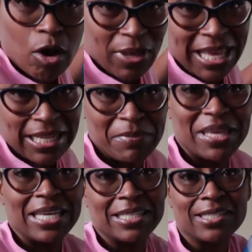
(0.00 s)
okay, let
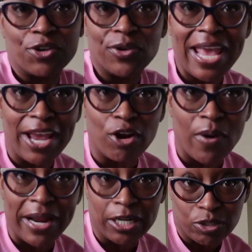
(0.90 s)
me insert Hair
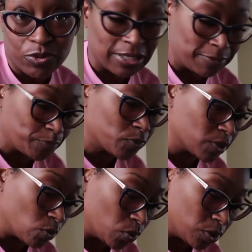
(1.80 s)
Chronicles
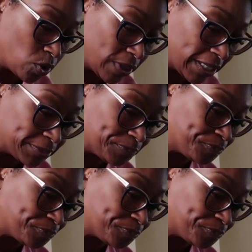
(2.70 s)
real quick.